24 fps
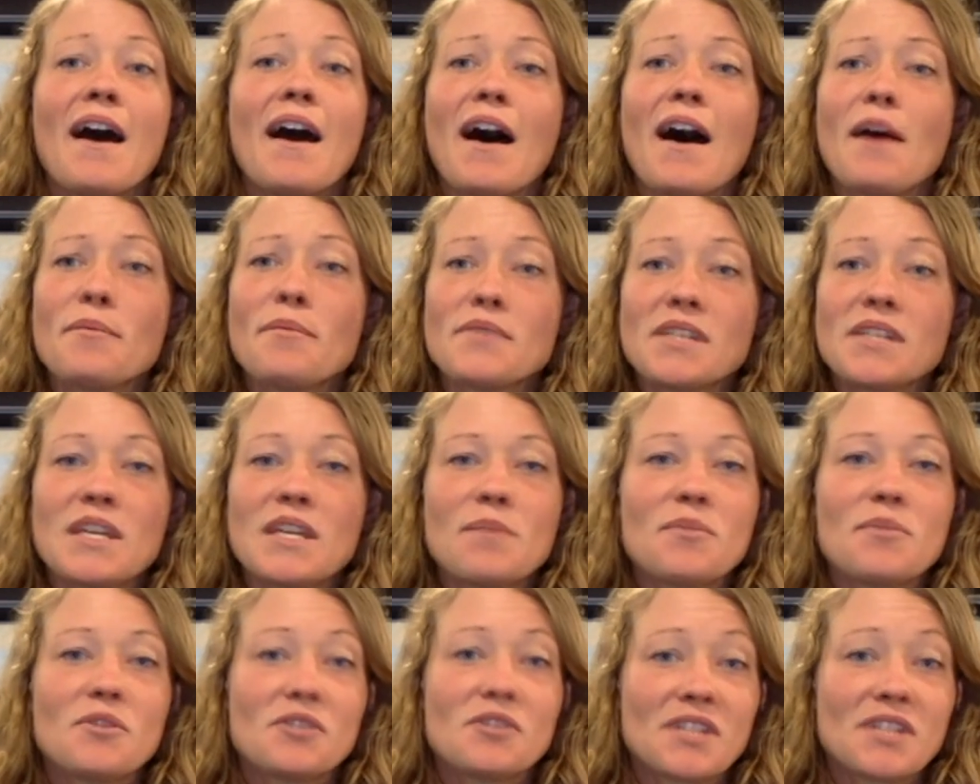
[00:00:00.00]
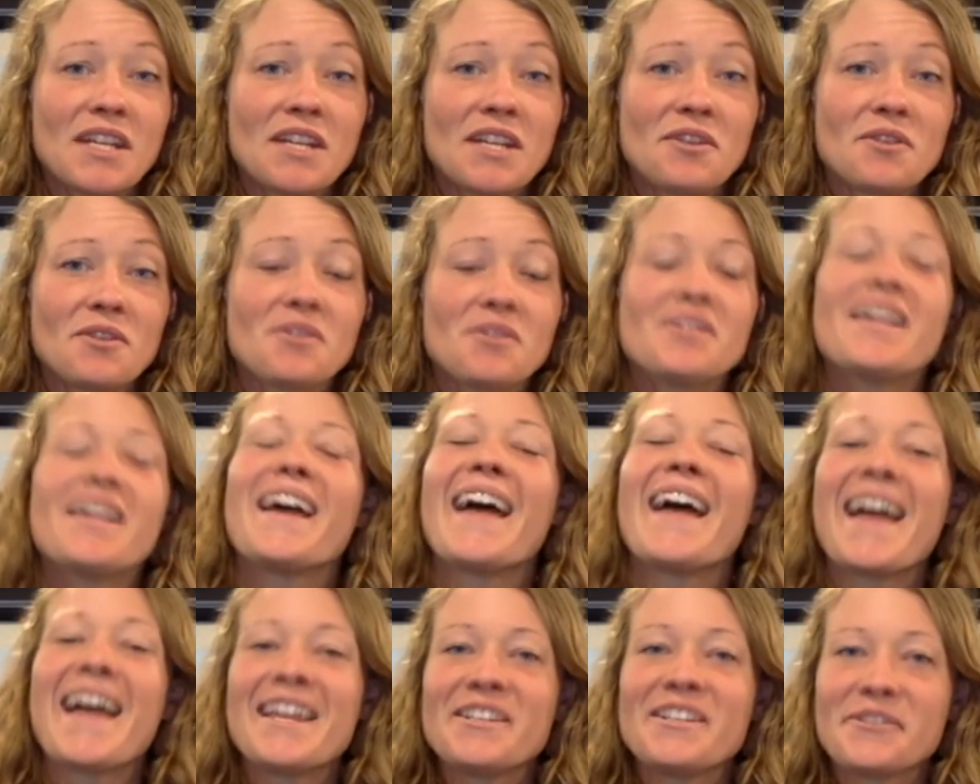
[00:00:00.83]
helps keep your sandals
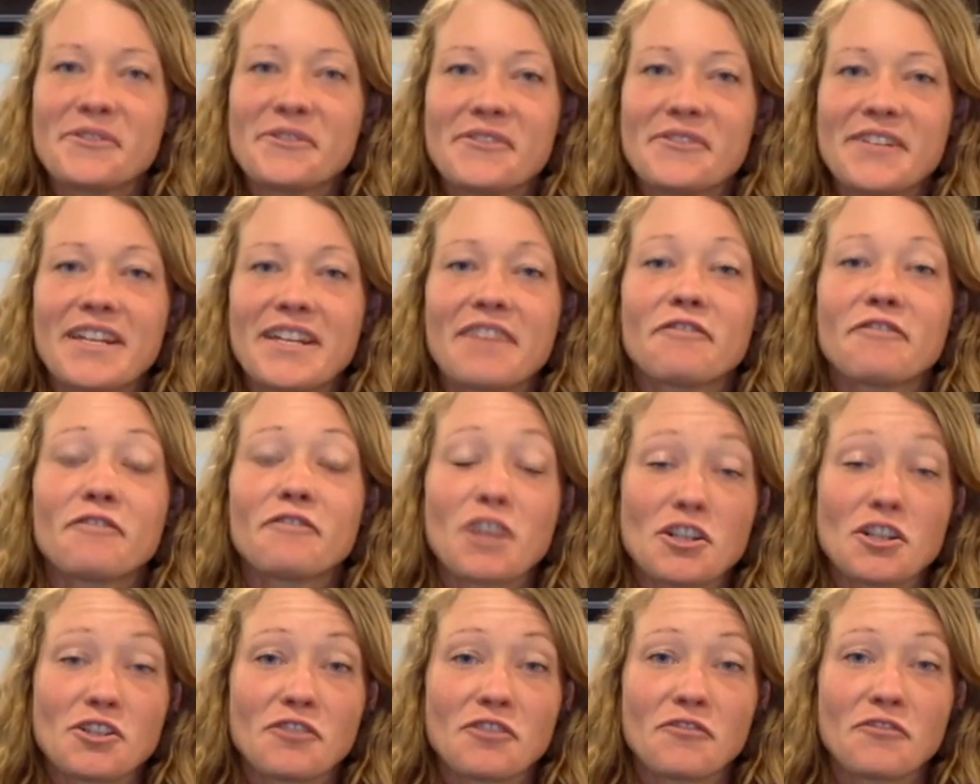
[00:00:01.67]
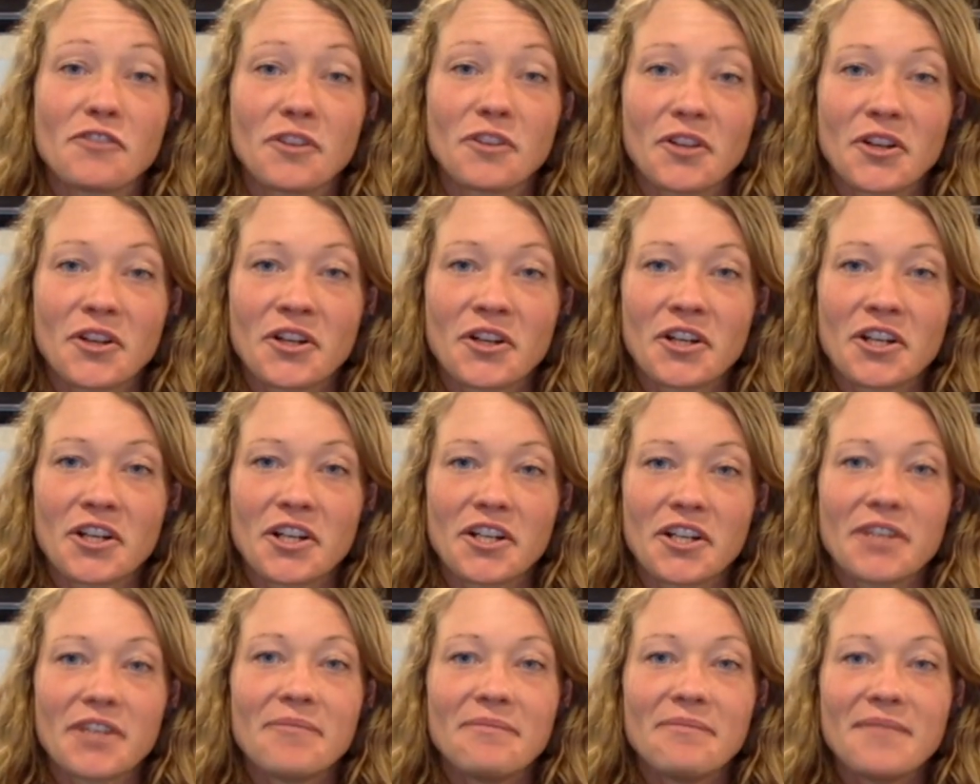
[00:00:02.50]
and your feet fresher for
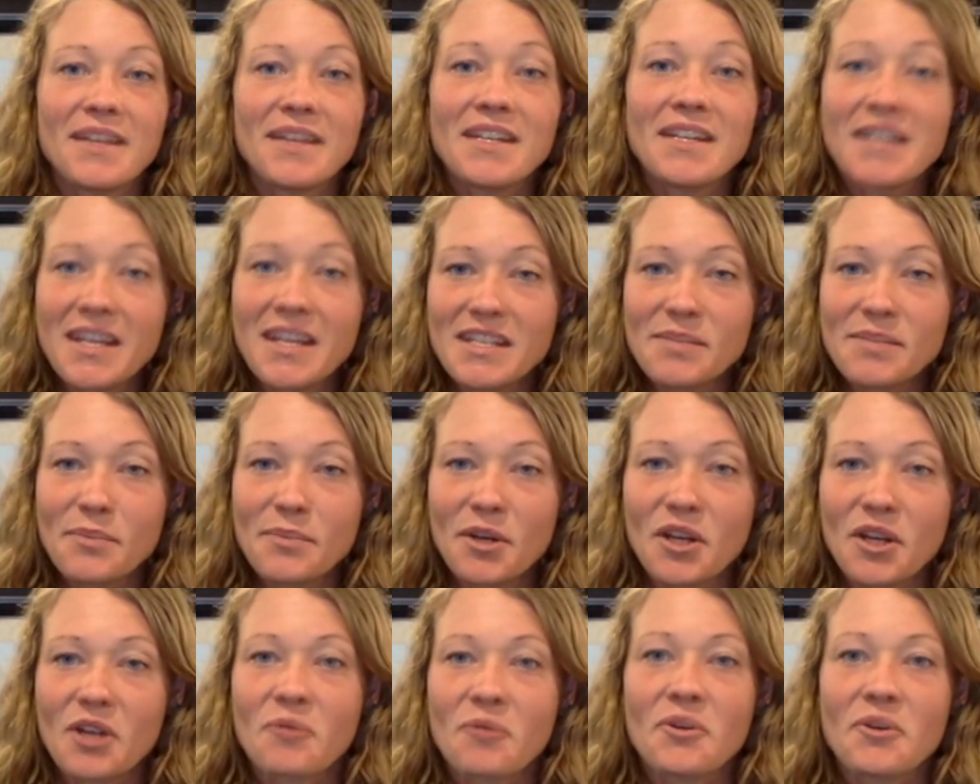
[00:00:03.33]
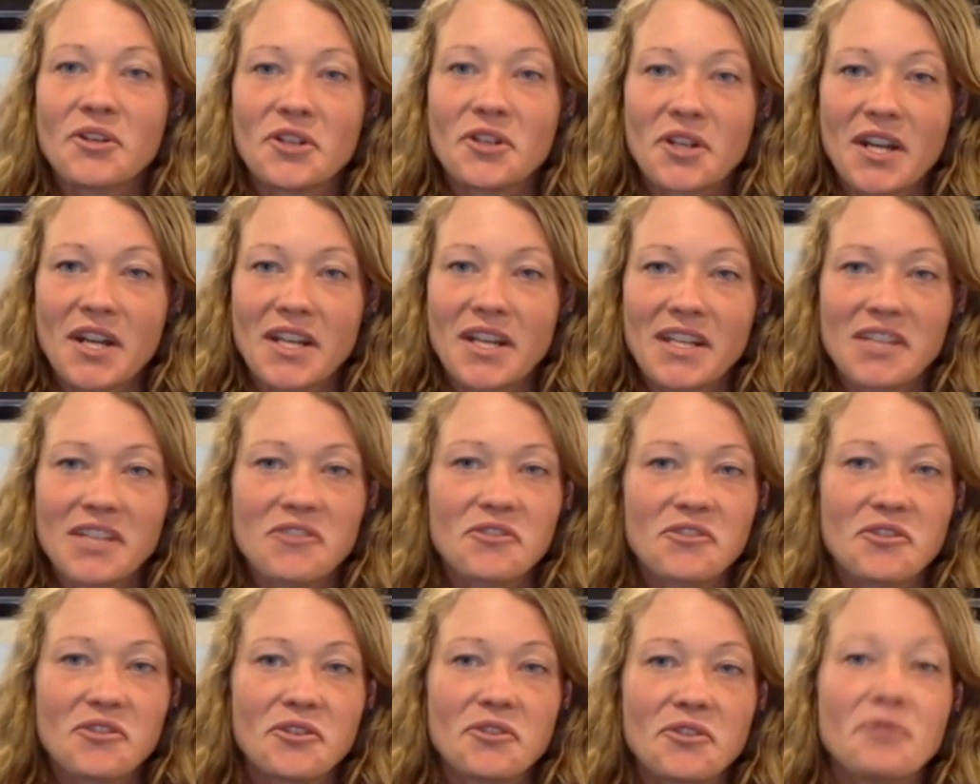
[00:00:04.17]
longer. A nice perk when you're
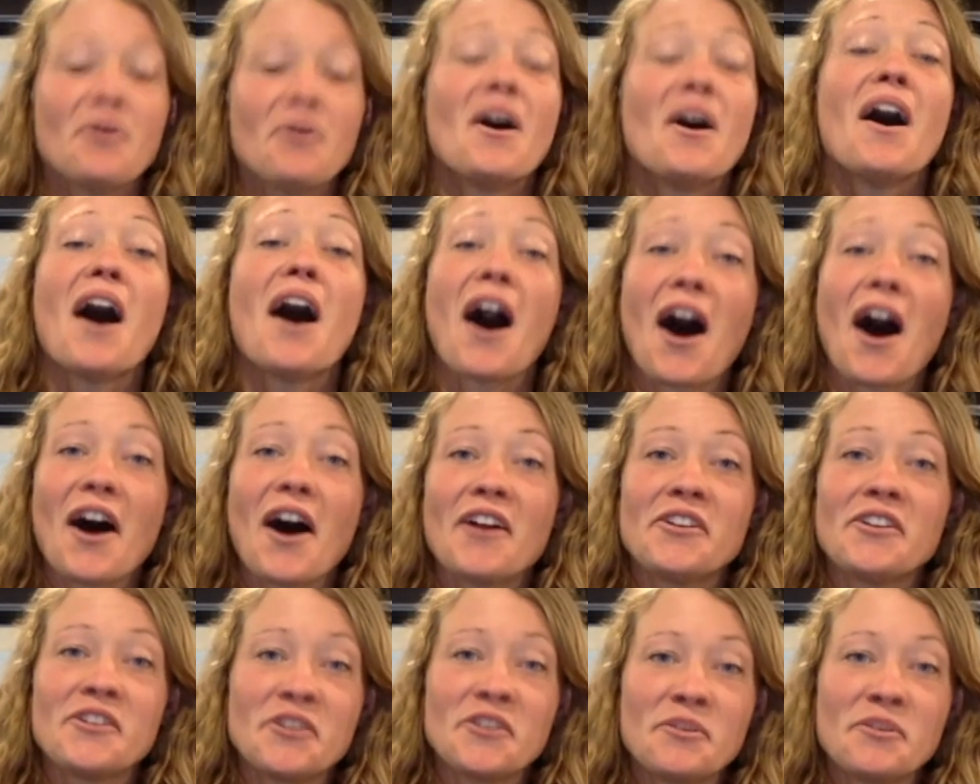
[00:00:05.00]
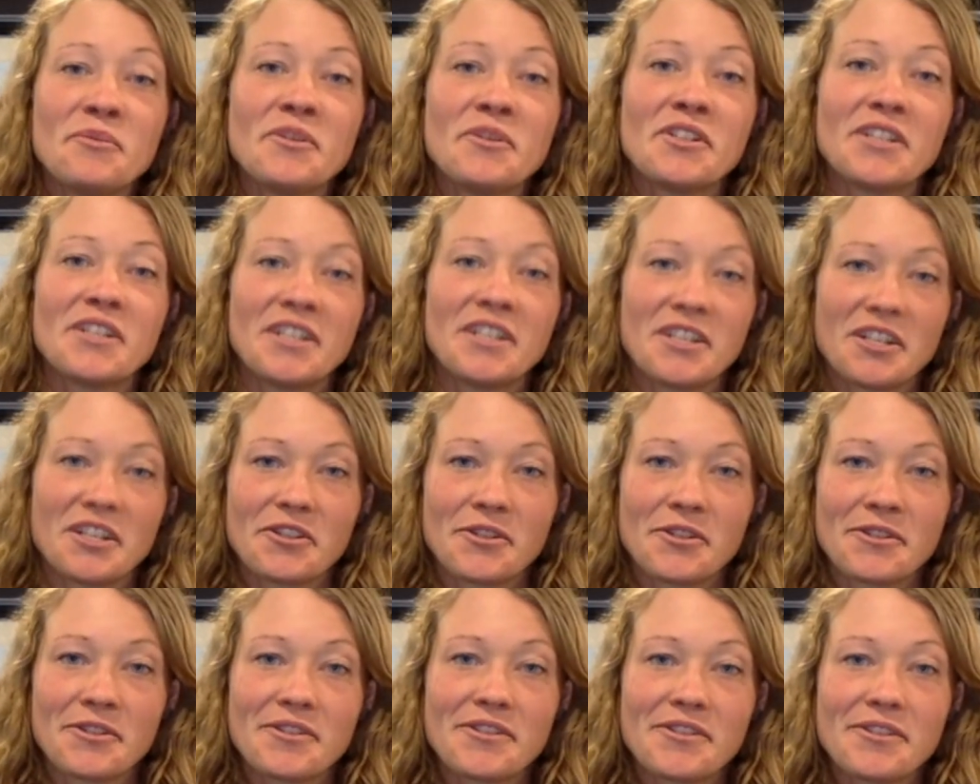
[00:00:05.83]
hiking through hot and humid
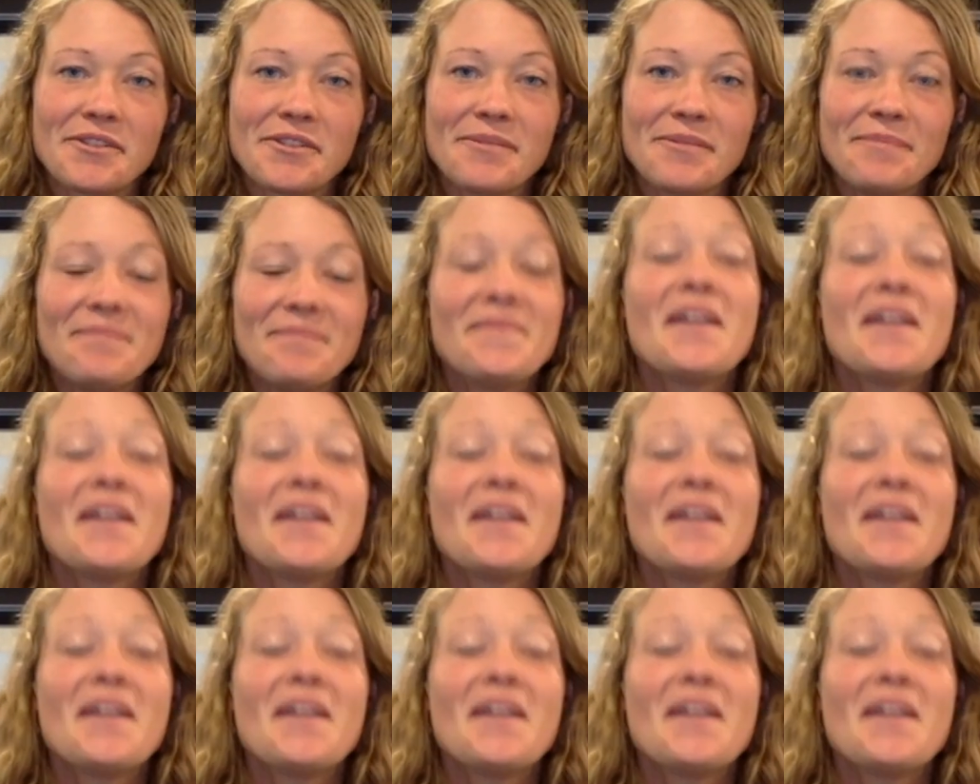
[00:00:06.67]
conditions.